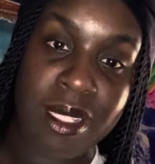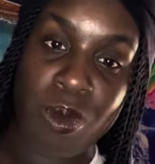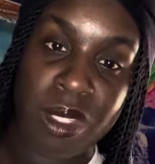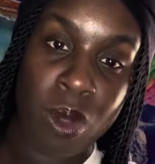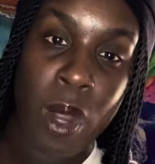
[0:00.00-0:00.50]
It
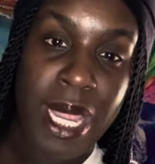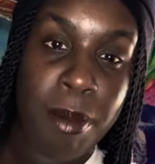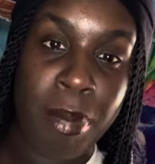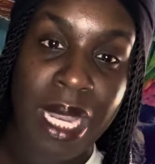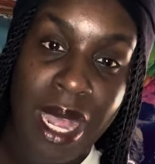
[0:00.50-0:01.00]
was in white
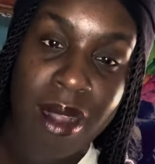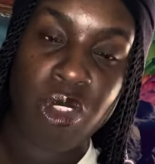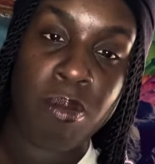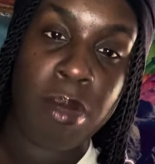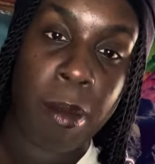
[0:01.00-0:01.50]
blocks
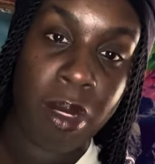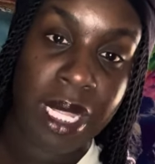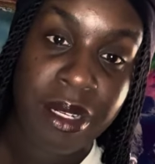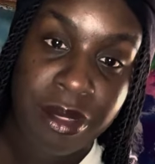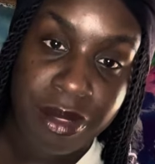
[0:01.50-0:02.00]
or bubble
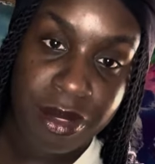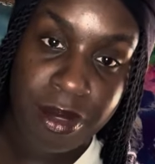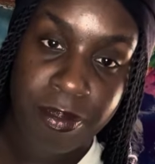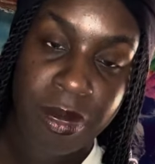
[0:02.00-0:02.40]
letters.